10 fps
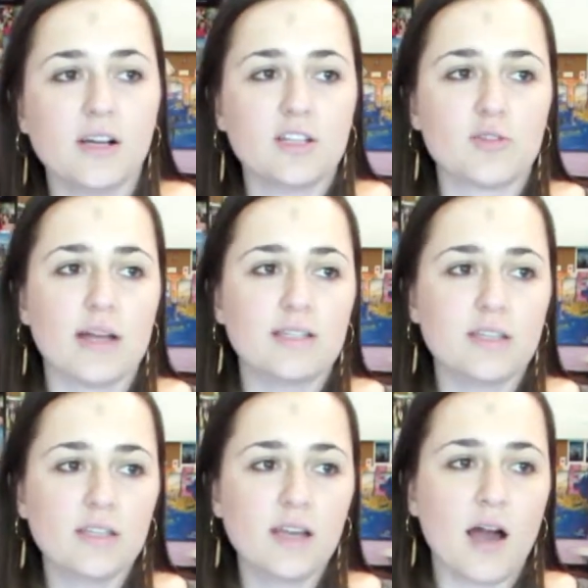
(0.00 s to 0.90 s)
So
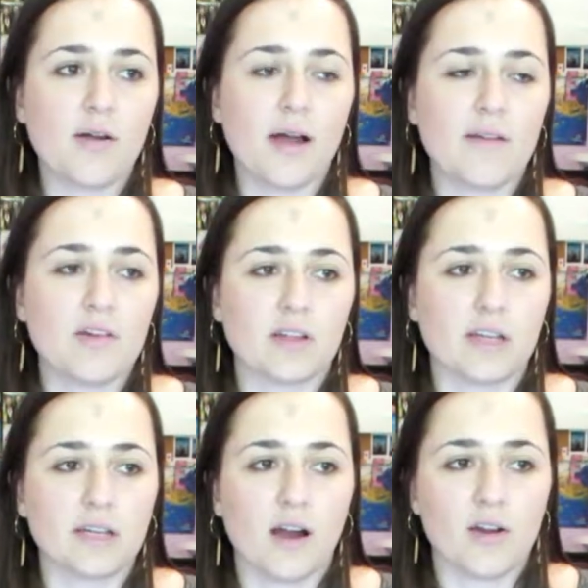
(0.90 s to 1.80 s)
ideally I would have it
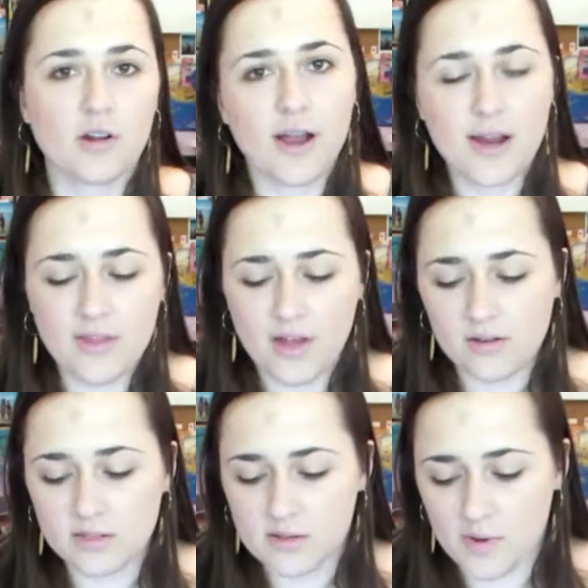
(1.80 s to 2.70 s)
like under eighty
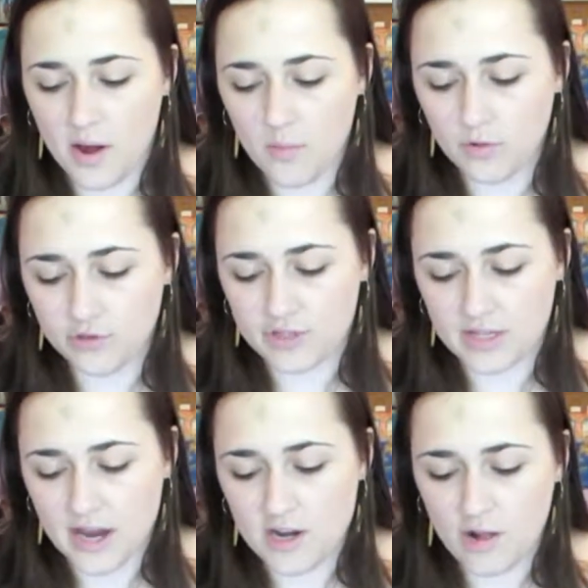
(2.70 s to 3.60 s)
thousand, but we'll just
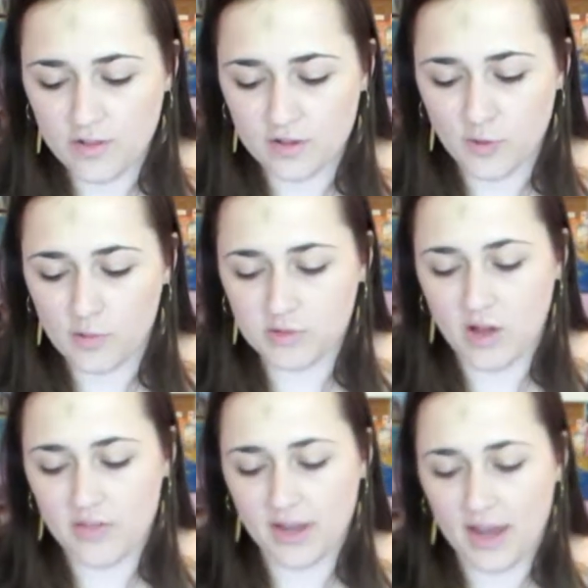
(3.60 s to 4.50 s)
see. I know that there's probably a
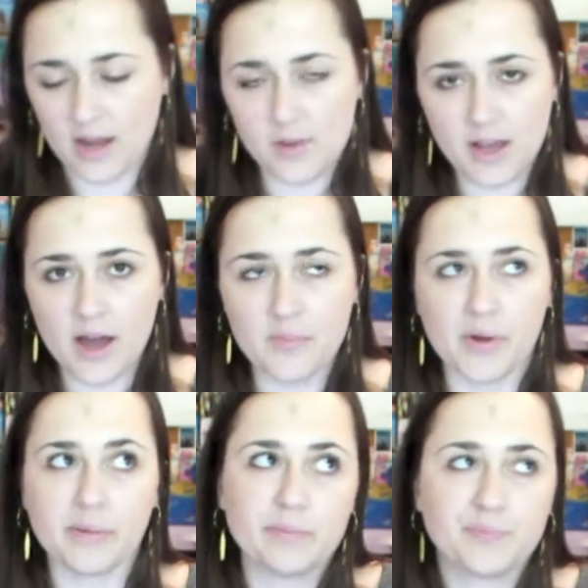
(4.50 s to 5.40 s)
lot that can be cut,
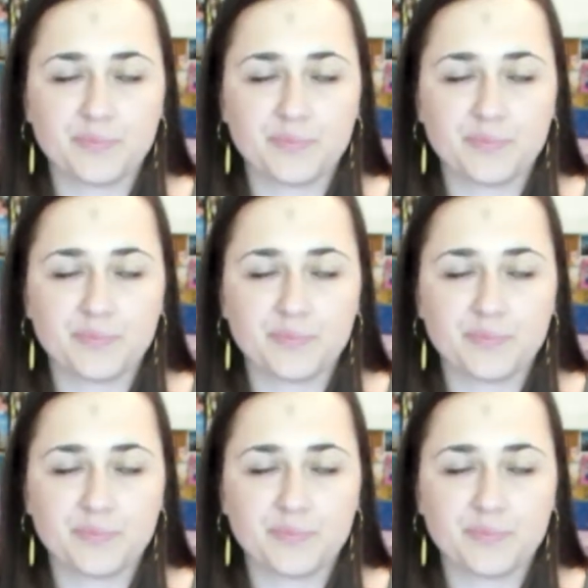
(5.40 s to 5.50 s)
but